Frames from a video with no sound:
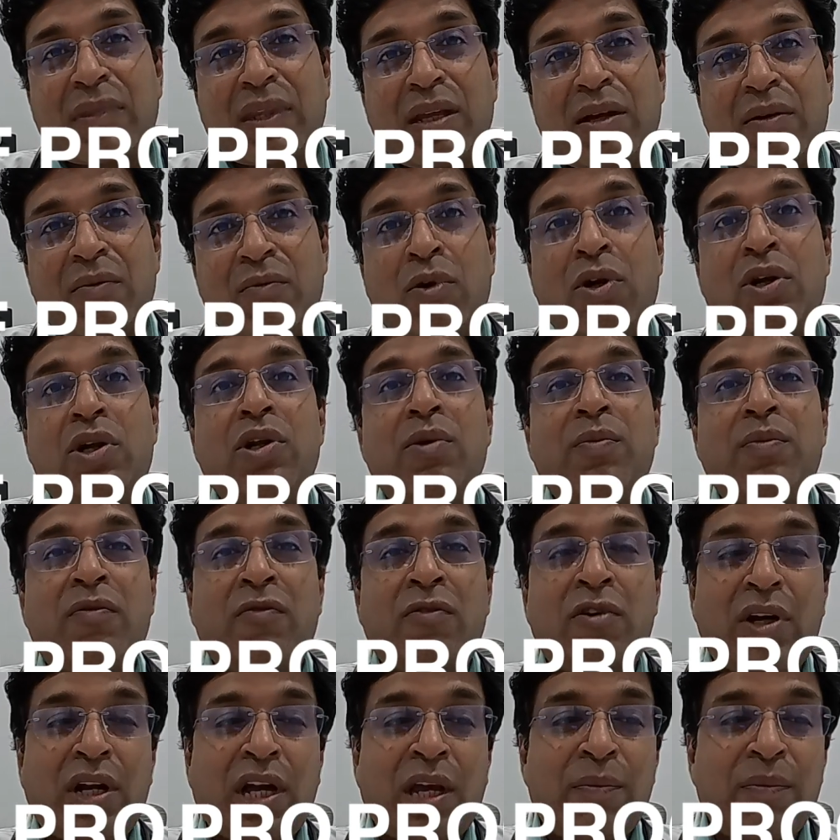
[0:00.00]

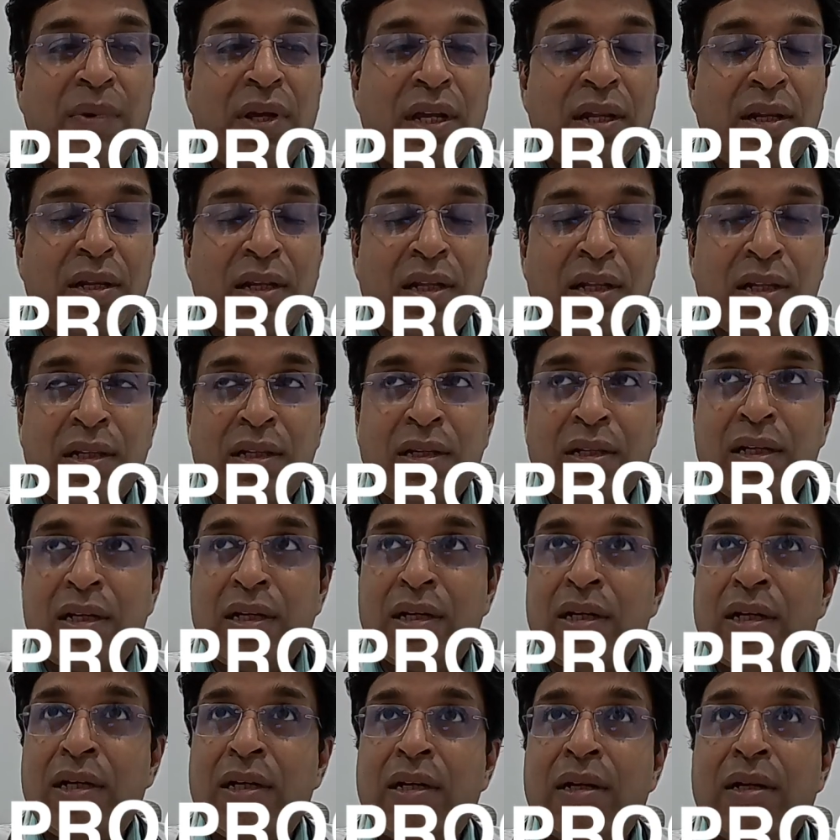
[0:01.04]
What I mean
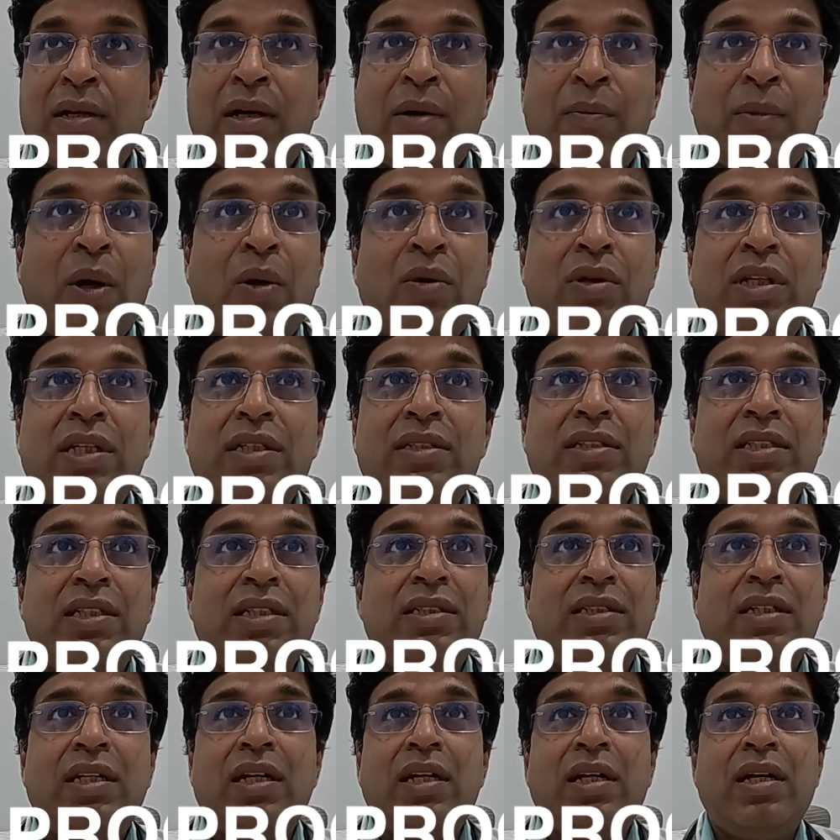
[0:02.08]
about this
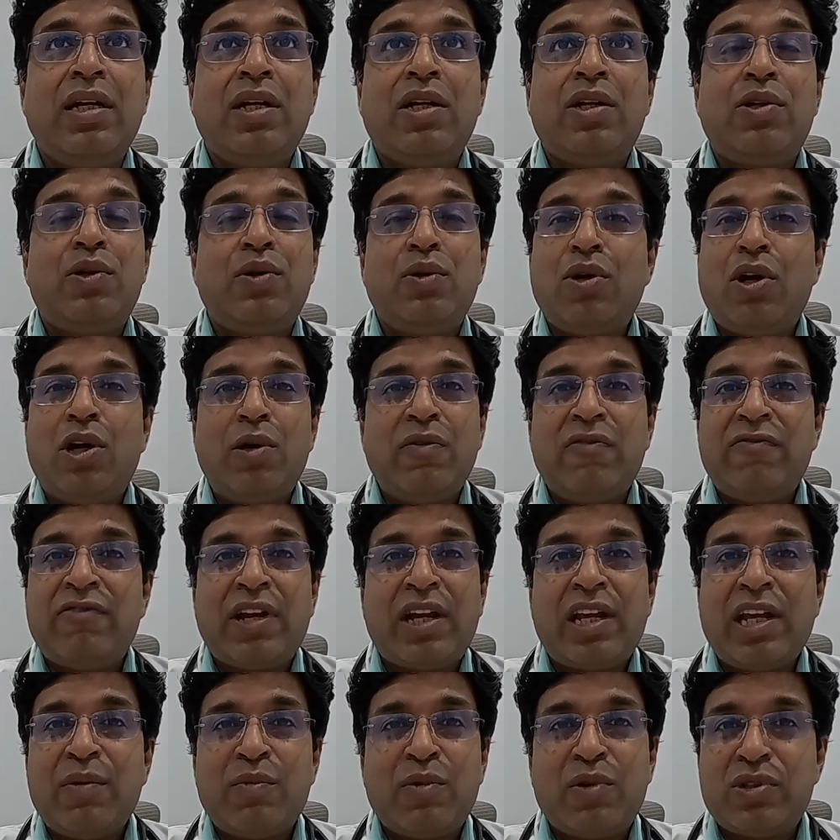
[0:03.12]
is, do not be
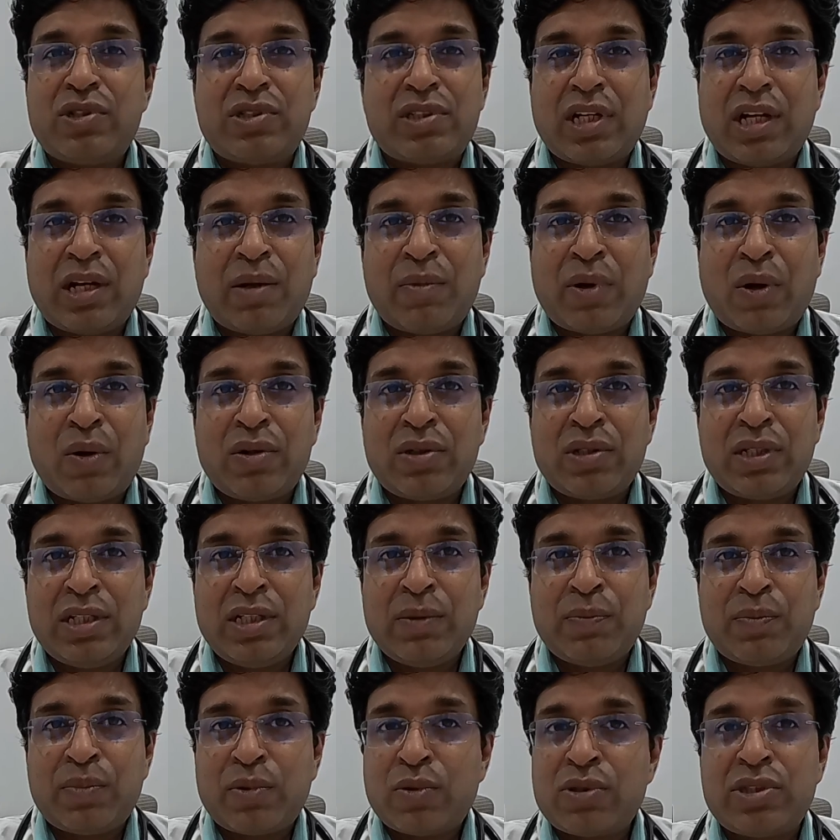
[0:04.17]
very emotional about
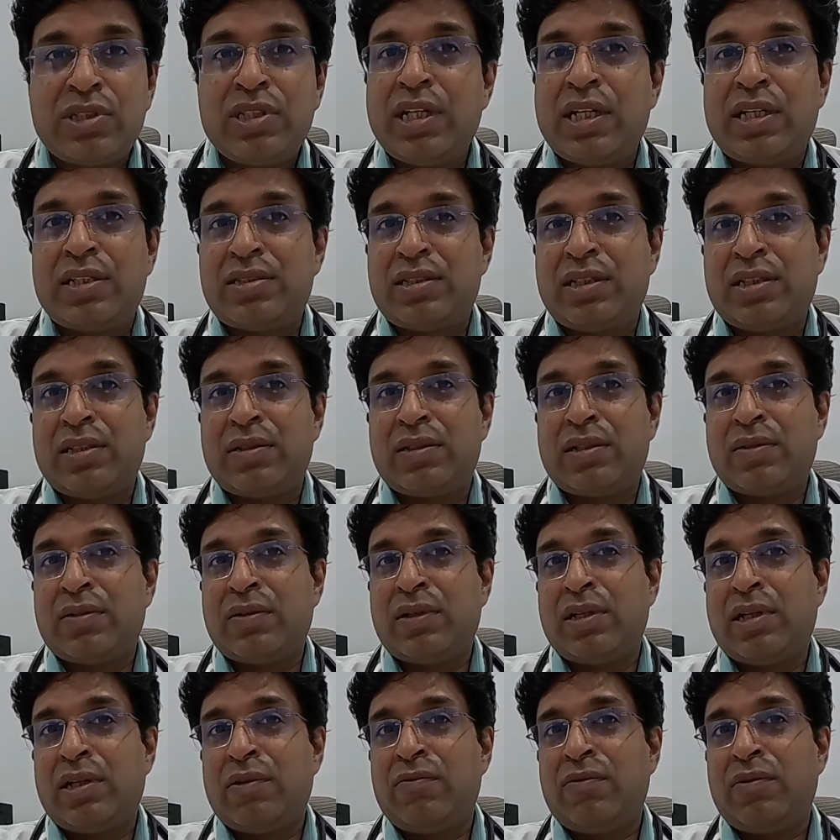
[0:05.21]
the procedures
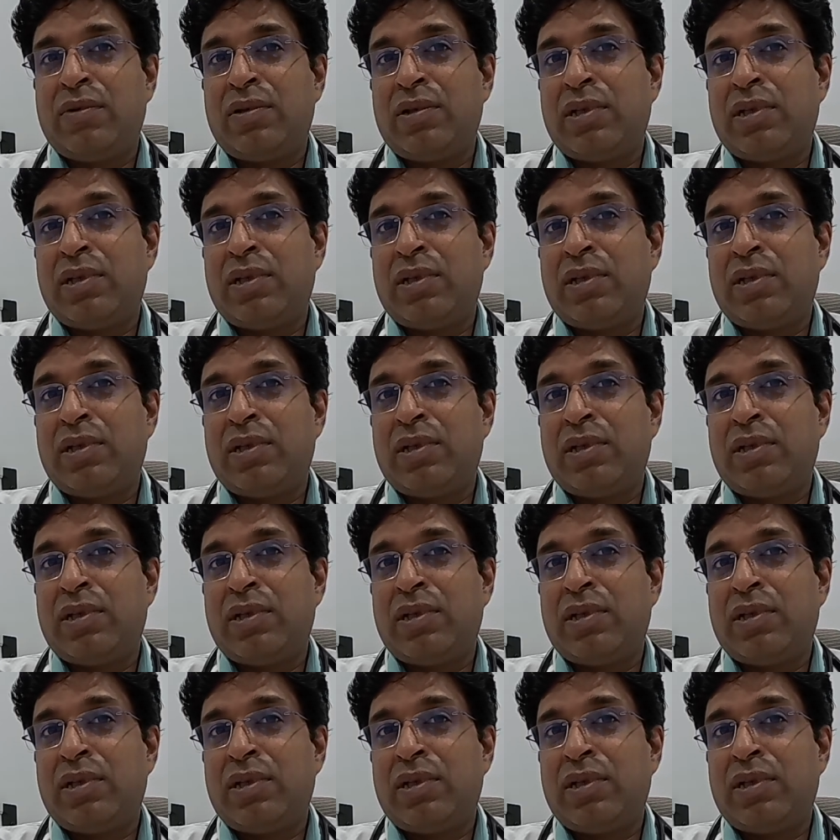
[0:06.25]
the